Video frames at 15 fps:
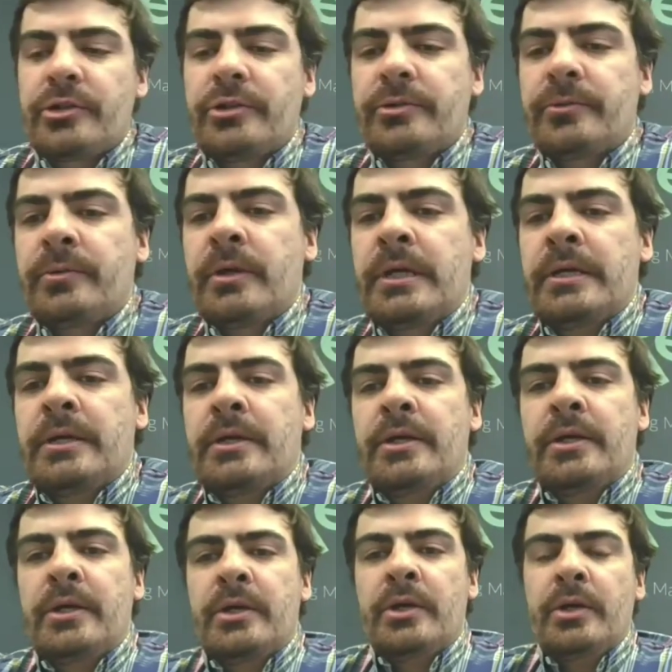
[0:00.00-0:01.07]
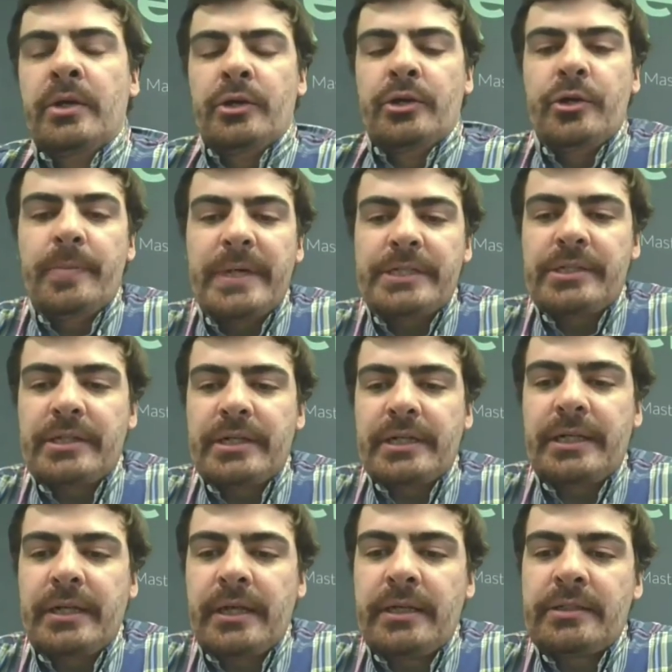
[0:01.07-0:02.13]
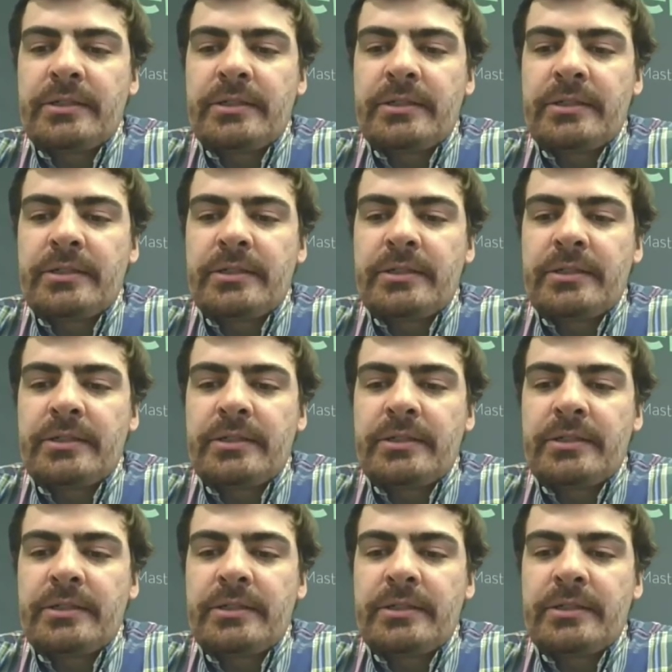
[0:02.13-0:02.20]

you mentioned again